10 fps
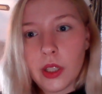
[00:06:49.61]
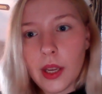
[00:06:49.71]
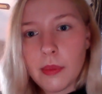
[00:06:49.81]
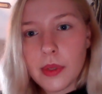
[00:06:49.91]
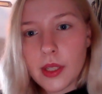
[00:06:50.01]

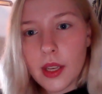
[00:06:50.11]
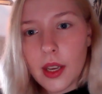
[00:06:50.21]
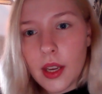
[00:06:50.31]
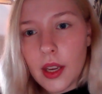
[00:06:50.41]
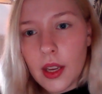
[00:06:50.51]
claims.
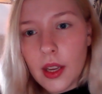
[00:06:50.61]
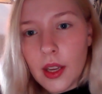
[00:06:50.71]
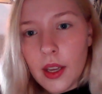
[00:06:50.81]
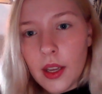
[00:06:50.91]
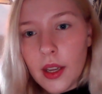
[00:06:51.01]

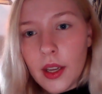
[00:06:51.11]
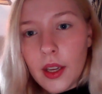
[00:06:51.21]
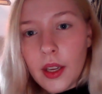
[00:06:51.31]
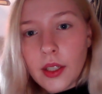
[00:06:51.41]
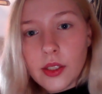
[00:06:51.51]

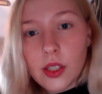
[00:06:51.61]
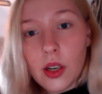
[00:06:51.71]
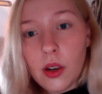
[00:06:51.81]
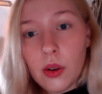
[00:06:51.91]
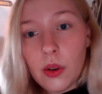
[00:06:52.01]

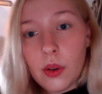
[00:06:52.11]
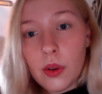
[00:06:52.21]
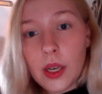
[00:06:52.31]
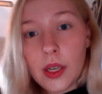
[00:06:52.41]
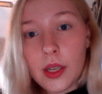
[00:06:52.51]
So